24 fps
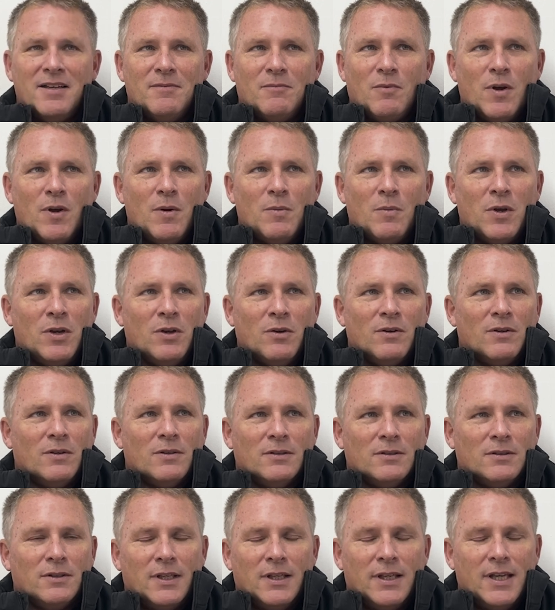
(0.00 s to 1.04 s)
we're not
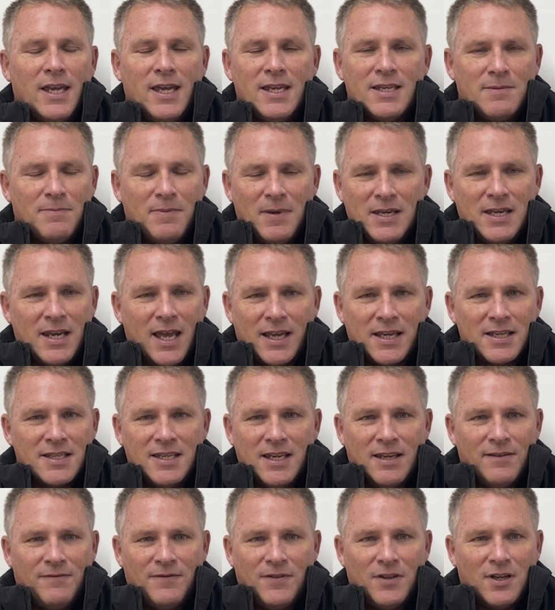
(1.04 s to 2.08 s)
here to be
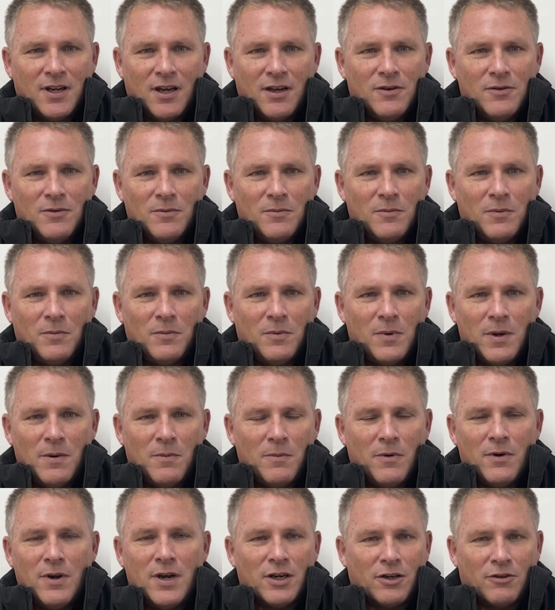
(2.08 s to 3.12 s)
negative. You know,
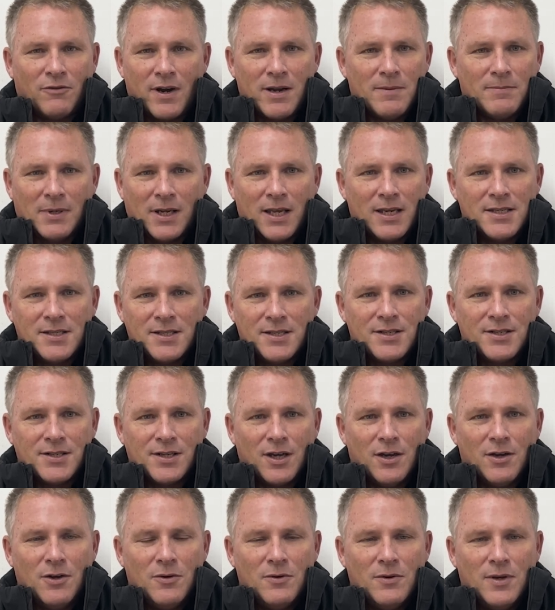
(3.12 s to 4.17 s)
we're in a great place.
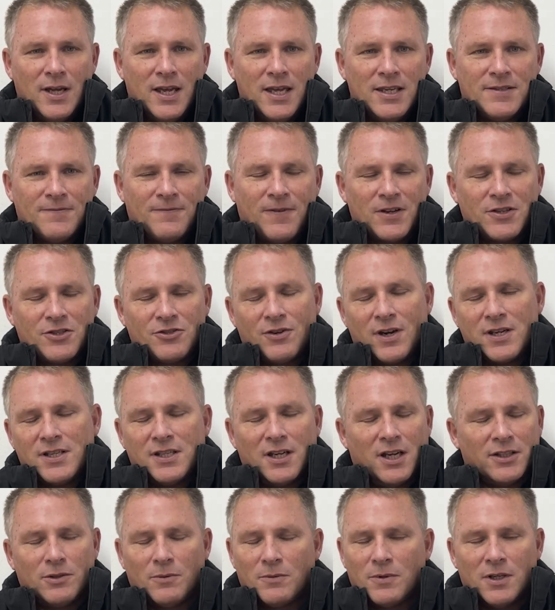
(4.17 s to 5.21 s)
So it's frustrating.
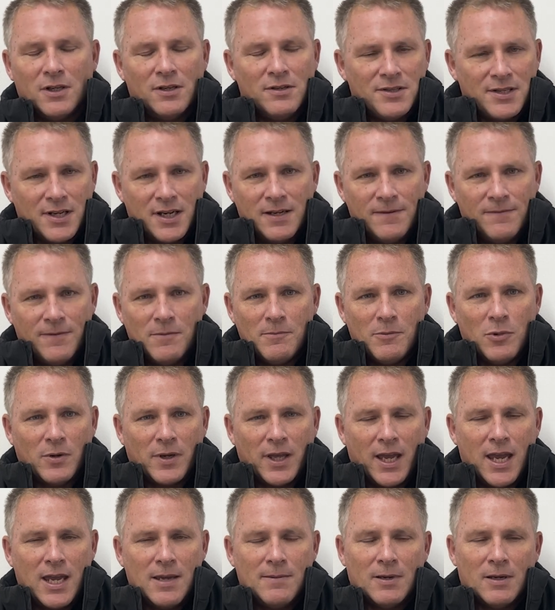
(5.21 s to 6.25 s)
I don't want to lose any football
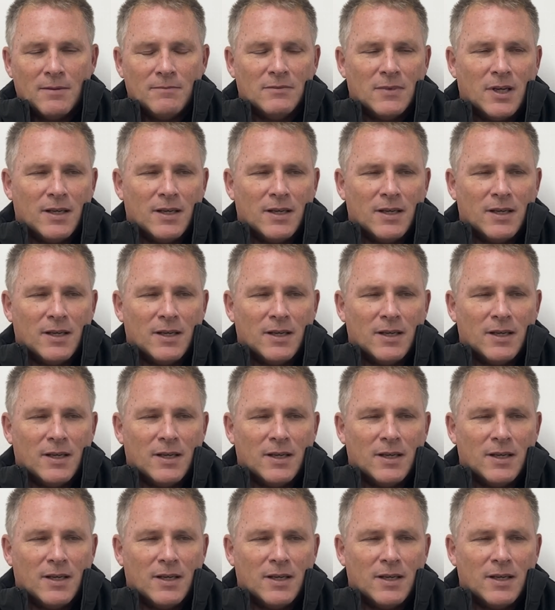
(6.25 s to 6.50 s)
game.